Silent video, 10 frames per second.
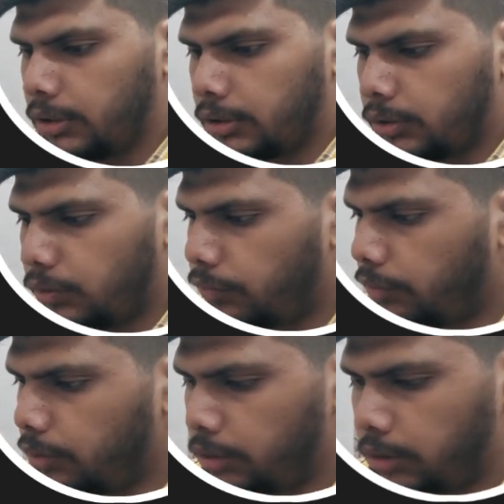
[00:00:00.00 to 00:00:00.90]
So
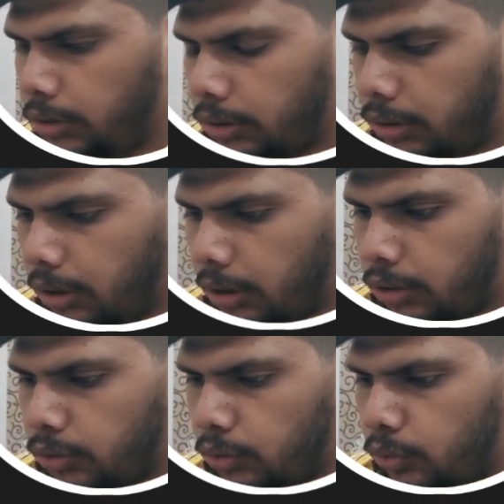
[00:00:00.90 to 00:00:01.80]
what I
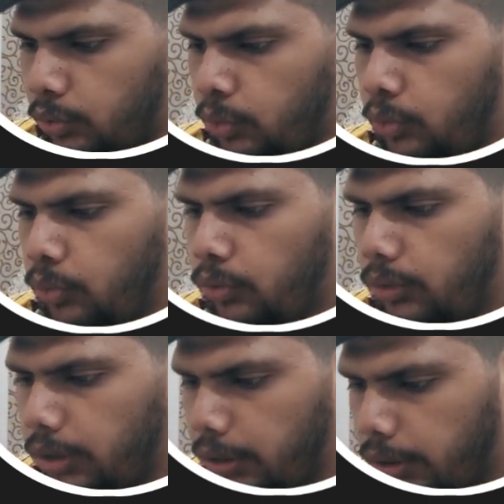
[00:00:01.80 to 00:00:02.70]
should do on
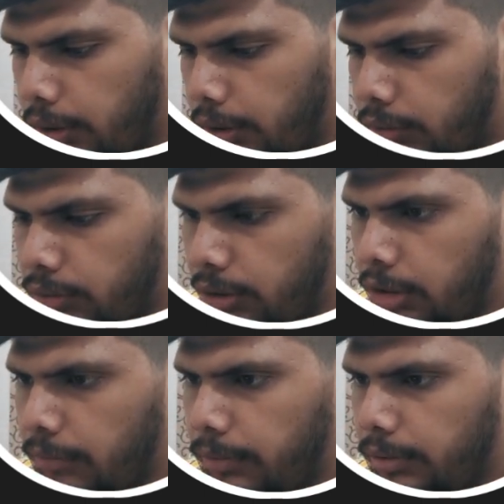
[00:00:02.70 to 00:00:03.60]
clicking on
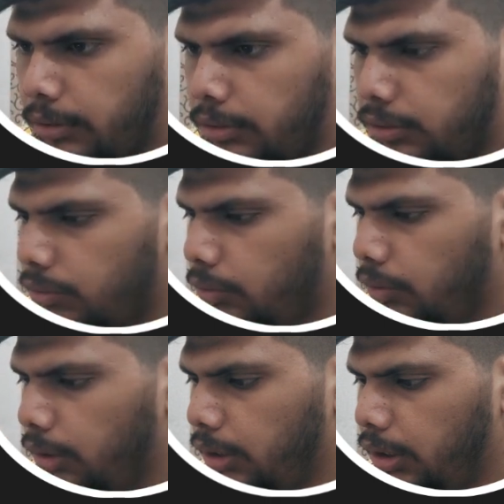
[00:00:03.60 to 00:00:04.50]
start button? So
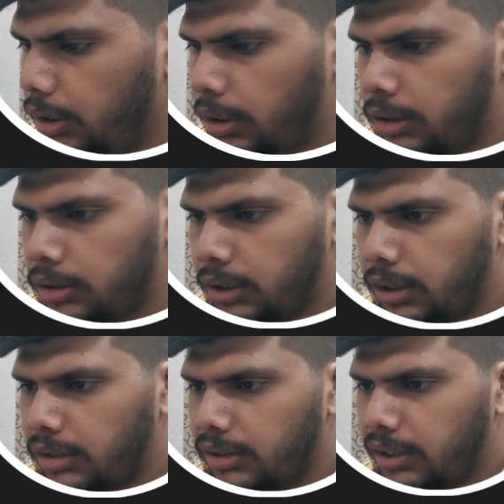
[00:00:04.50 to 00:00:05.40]
let us
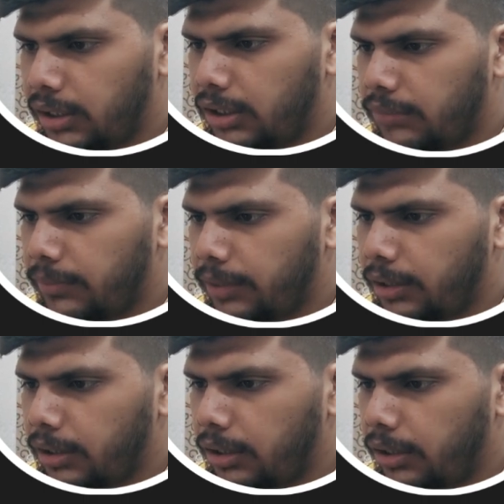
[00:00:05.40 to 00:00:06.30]
understand this by
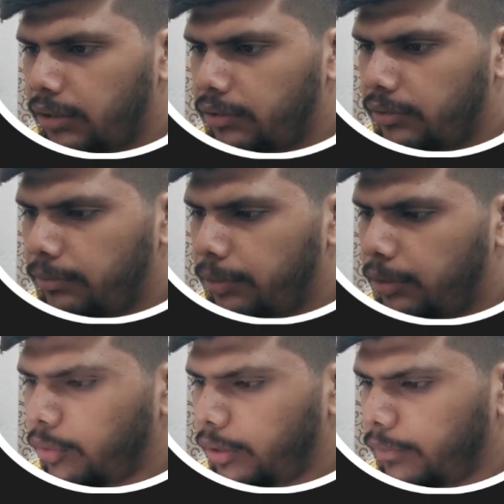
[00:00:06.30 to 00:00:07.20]
a simple
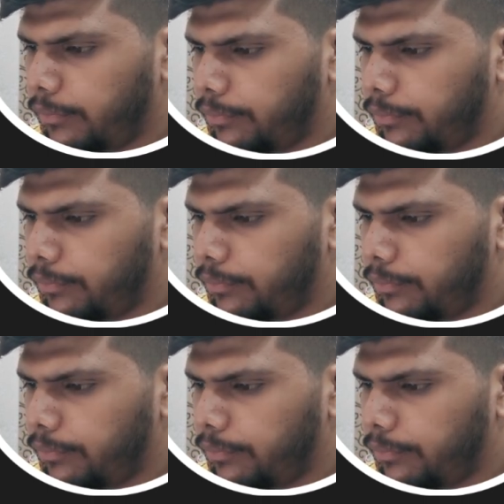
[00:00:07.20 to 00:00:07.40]
drawing.